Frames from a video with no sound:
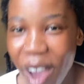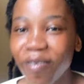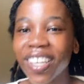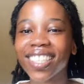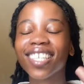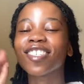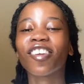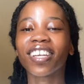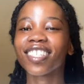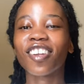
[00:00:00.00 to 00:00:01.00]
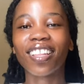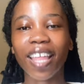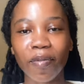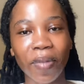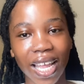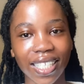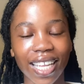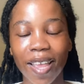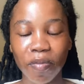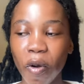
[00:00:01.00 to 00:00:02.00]
But this story, it's not that bad,
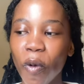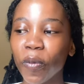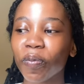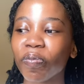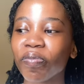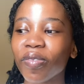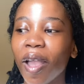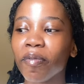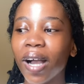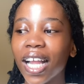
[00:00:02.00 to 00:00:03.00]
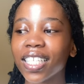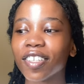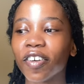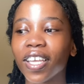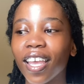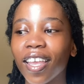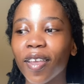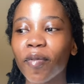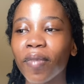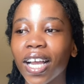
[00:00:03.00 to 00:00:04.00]
Taibo. But
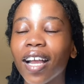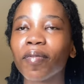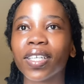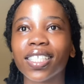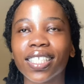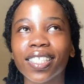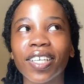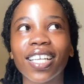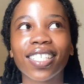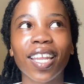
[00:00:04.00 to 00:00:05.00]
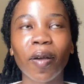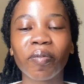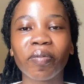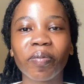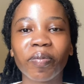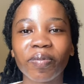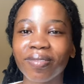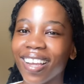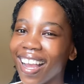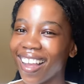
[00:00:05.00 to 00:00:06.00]
okay, mantisi cousin yam.
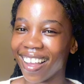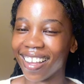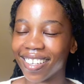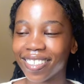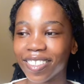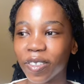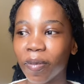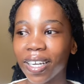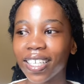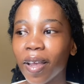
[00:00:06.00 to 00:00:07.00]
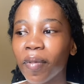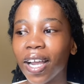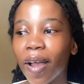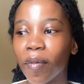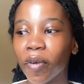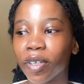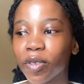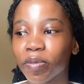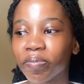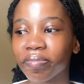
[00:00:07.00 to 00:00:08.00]
Tobadika makama wetu.
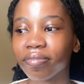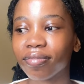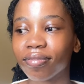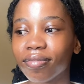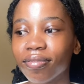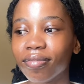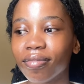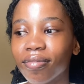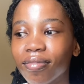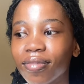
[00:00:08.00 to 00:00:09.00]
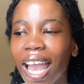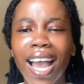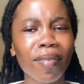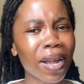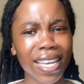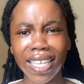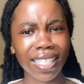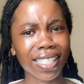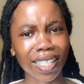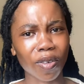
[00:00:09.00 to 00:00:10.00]

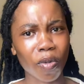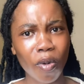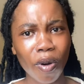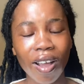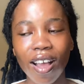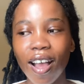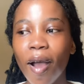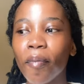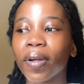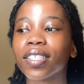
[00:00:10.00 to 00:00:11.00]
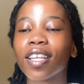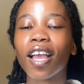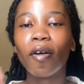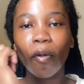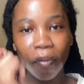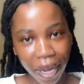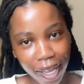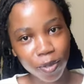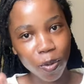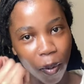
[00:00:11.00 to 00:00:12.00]
Abaninzi yu. But
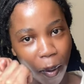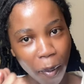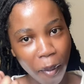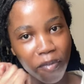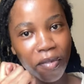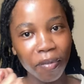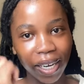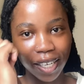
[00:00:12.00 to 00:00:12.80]
makazwan.